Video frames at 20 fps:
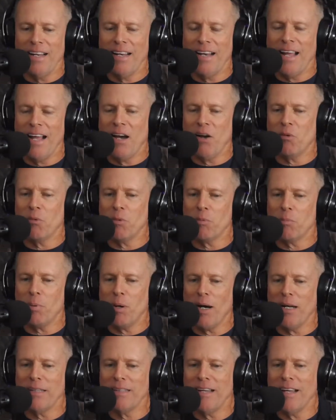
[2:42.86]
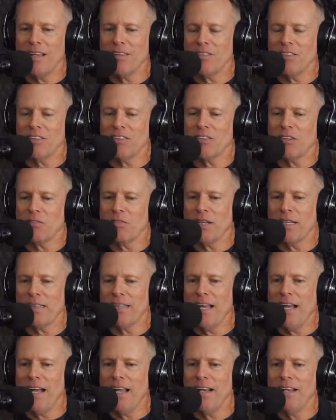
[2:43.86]
and, now with podcasting and stuff like
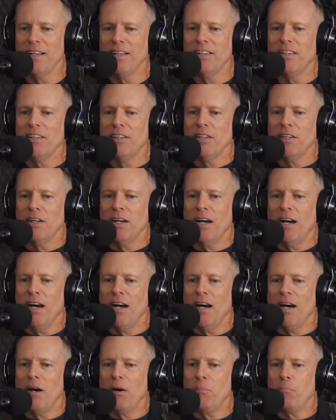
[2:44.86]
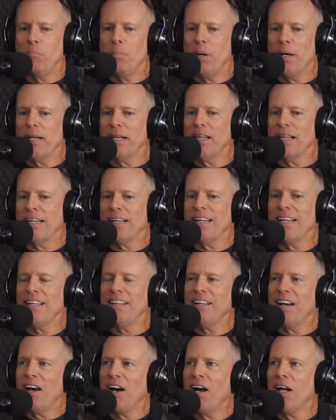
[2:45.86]
that. Uh, but like in
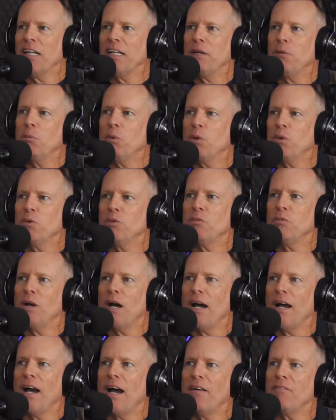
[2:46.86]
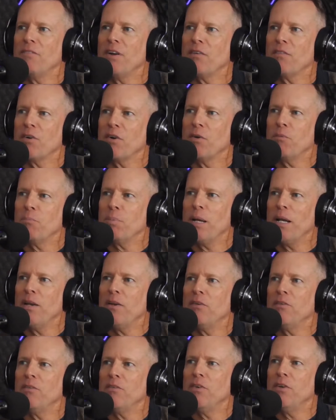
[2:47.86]
the Hollywood, I, have never
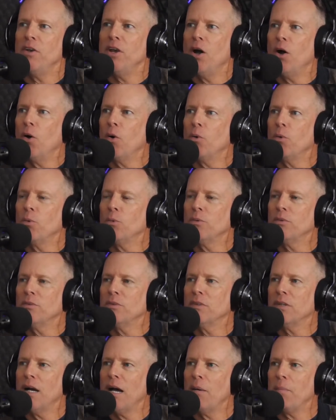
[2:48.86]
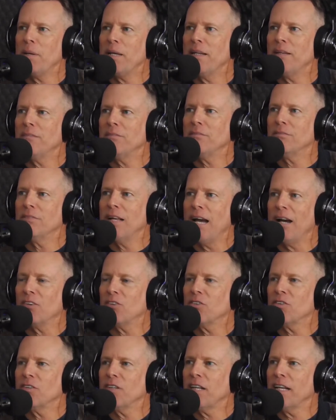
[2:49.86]
been known. I mean,
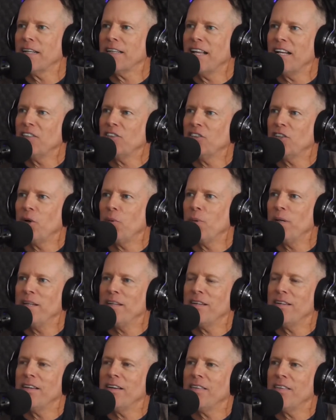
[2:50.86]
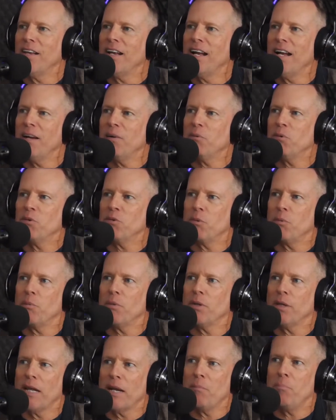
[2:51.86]
out like that show we did the other night was a,
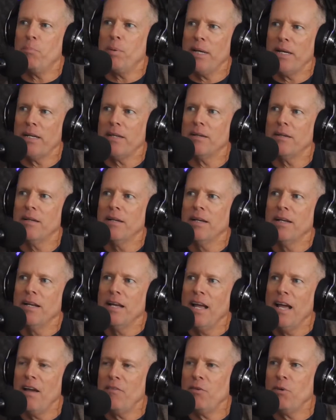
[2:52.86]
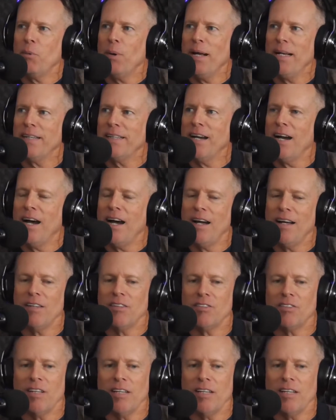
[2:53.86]
a lot of big, yeah. heavyweight guys,